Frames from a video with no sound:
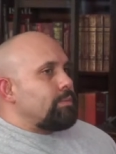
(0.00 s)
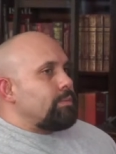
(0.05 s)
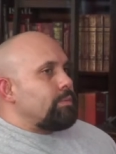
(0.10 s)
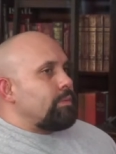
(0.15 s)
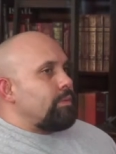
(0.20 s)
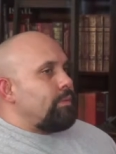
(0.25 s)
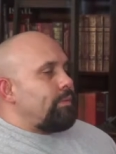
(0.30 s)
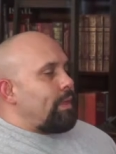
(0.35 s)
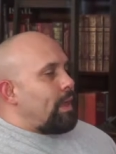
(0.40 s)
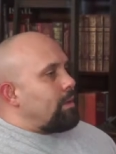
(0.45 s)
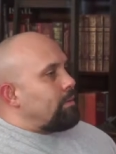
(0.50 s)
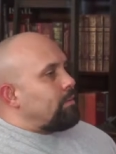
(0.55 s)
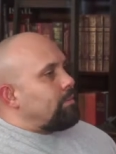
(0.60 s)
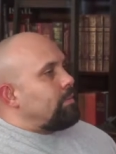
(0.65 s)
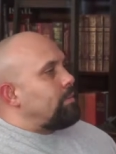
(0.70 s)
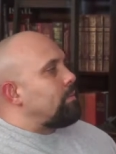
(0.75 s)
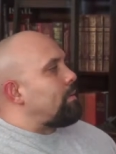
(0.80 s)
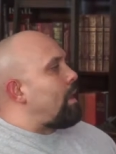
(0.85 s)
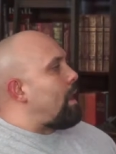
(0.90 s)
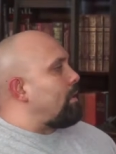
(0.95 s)

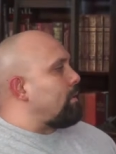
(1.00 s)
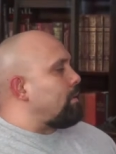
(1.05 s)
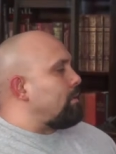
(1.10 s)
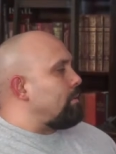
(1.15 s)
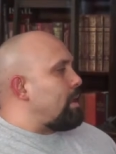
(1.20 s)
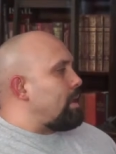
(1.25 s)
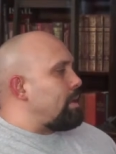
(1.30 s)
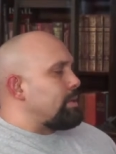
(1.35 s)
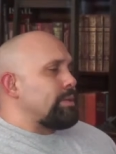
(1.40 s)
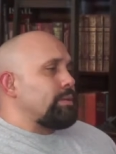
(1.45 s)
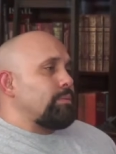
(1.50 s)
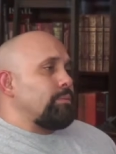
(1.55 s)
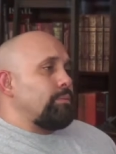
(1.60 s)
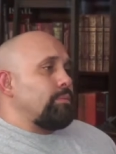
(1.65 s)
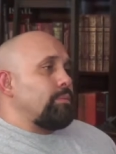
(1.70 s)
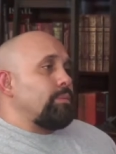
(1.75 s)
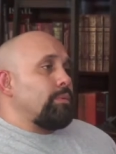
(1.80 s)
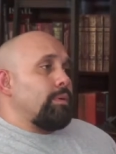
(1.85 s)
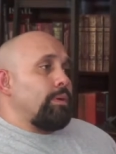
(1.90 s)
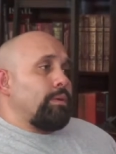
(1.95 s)
then I can ask
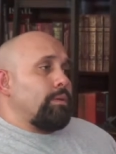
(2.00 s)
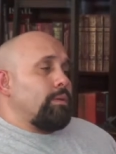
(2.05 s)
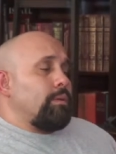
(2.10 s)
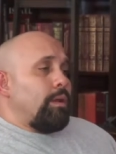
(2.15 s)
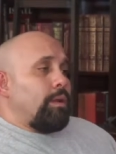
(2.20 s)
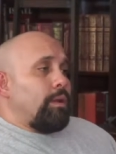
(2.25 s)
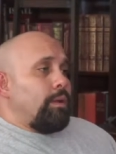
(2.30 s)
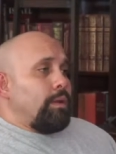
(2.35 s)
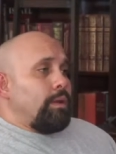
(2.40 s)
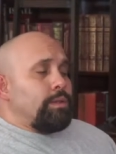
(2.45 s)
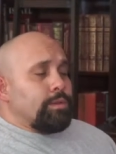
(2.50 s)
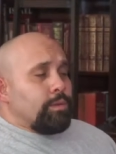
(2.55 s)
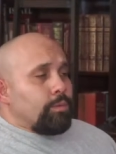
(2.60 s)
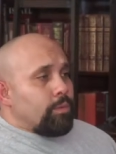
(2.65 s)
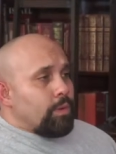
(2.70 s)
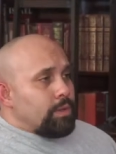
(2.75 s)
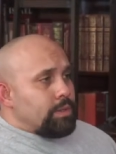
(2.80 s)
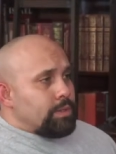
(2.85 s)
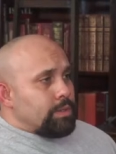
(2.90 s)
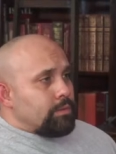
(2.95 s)
an, an, an, Eastern
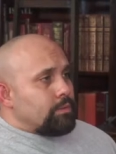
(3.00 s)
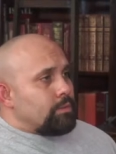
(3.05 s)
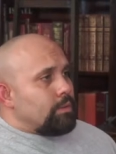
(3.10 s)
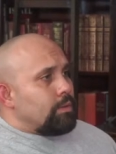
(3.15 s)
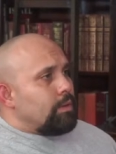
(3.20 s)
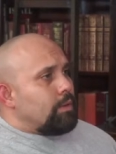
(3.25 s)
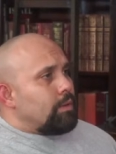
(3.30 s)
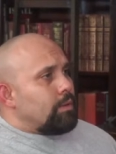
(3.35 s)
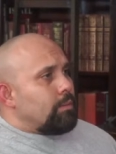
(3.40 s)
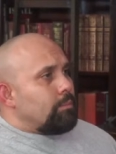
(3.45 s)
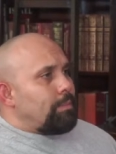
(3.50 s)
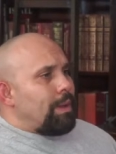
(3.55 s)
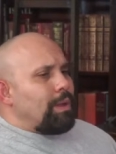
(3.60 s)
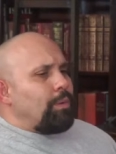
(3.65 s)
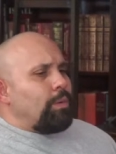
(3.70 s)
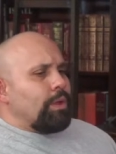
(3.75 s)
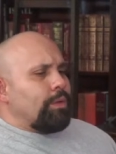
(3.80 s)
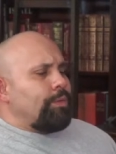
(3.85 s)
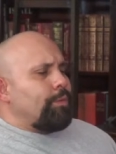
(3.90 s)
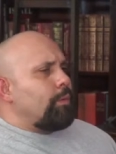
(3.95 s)
Christian, yeah. by
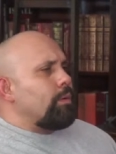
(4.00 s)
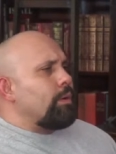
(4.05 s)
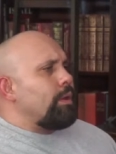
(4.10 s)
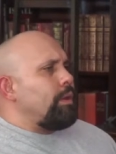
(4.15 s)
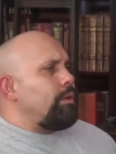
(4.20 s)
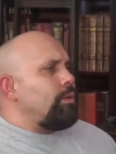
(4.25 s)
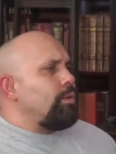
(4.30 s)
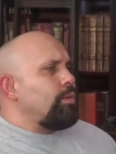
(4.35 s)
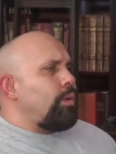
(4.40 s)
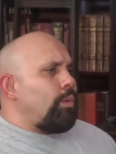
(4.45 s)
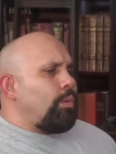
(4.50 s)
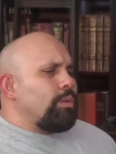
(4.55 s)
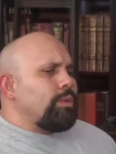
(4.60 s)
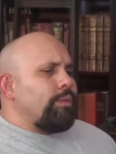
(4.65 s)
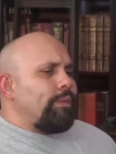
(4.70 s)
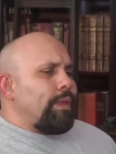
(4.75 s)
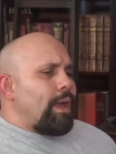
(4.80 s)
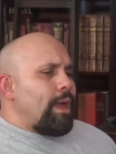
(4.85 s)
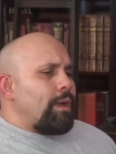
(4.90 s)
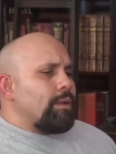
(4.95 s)
what authority do you hold to
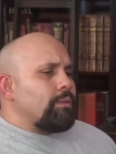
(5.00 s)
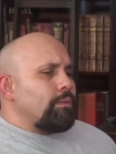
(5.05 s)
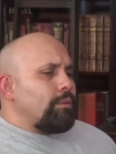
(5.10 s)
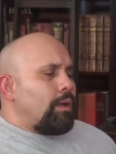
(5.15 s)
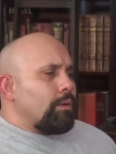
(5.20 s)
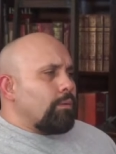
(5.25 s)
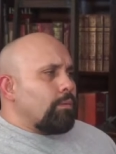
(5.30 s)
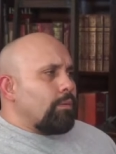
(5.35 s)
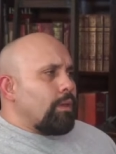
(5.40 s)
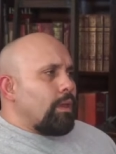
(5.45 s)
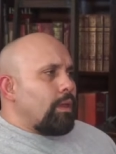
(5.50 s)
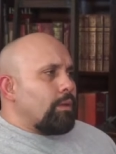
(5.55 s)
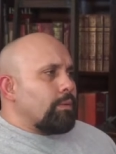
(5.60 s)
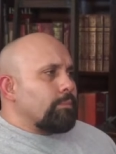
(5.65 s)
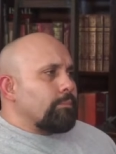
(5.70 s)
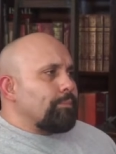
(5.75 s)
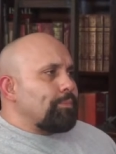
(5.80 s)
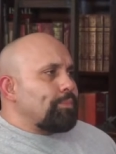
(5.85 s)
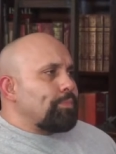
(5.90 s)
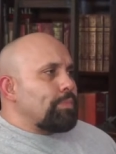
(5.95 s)
that longer canon?
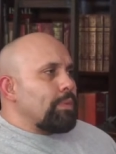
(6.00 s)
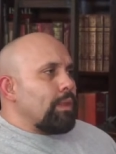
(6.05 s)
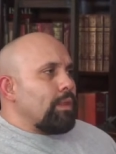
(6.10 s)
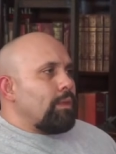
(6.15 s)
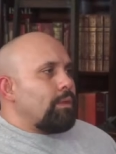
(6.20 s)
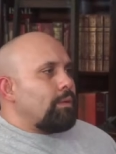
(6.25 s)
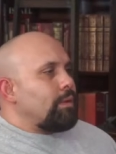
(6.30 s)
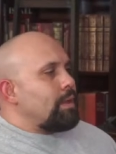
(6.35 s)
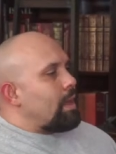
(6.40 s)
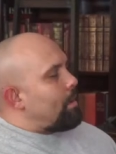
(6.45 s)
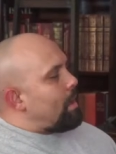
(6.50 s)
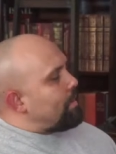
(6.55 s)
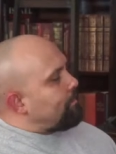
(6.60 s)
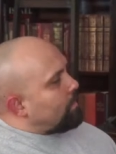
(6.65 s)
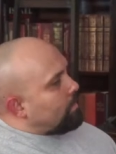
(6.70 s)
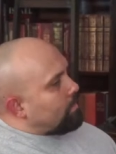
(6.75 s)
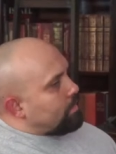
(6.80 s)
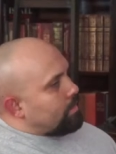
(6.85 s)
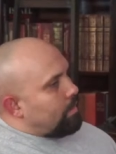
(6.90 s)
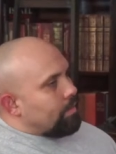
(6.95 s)
Yeah. Now, I've
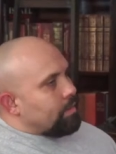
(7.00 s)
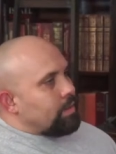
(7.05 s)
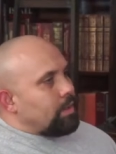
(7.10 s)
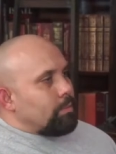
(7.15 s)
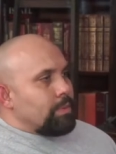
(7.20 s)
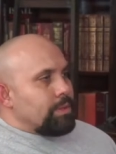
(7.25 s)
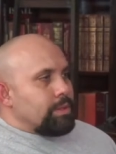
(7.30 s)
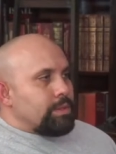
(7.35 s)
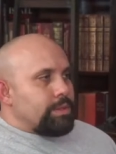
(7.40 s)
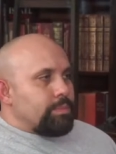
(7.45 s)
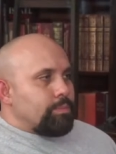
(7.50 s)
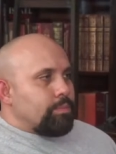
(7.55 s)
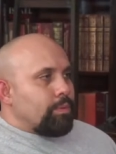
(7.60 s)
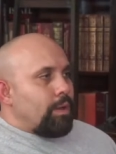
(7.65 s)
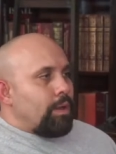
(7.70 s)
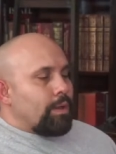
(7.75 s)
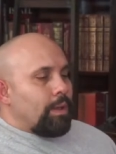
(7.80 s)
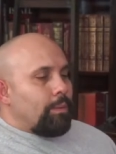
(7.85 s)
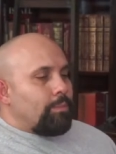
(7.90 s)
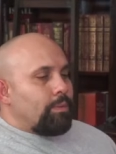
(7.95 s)
heard arguments
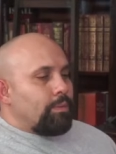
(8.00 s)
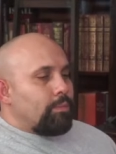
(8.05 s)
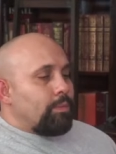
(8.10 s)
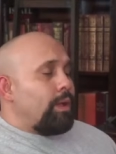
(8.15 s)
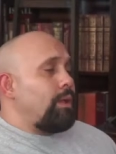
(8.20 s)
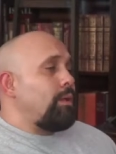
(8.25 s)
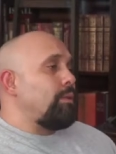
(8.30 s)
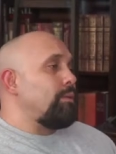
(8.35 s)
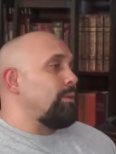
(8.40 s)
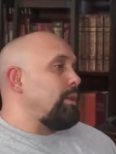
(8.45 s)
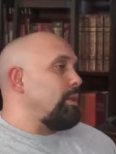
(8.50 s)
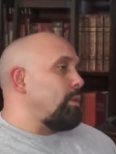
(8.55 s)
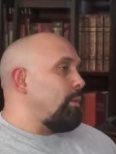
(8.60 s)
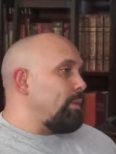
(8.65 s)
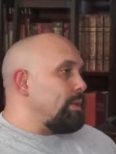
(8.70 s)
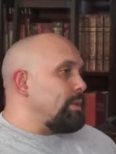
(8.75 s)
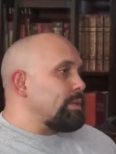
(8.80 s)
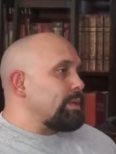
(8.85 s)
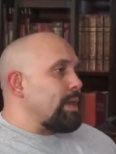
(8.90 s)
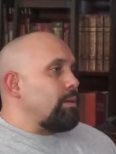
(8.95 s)
brought up, well, you know,
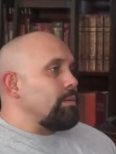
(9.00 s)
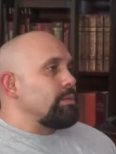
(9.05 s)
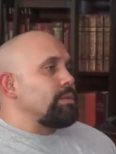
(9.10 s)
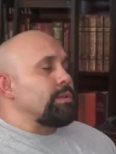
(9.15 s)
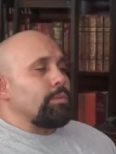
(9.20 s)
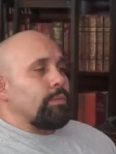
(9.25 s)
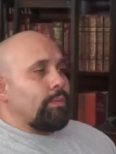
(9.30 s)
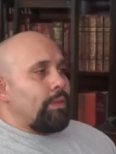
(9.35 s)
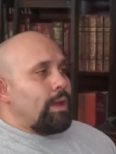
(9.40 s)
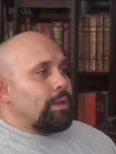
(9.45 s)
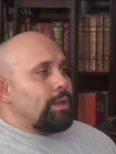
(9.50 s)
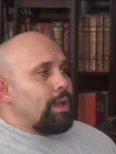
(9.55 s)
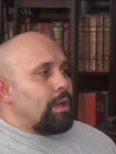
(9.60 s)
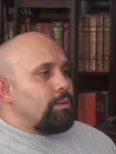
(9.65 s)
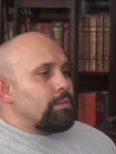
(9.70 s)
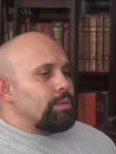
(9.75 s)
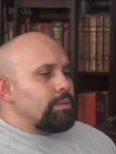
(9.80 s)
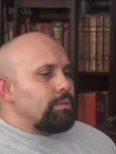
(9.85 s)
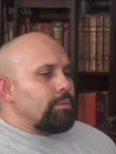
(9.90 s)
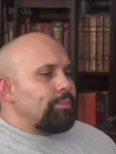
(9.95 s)
this council or that
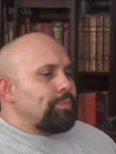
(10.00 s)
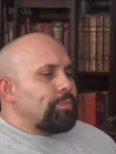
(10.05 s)
council.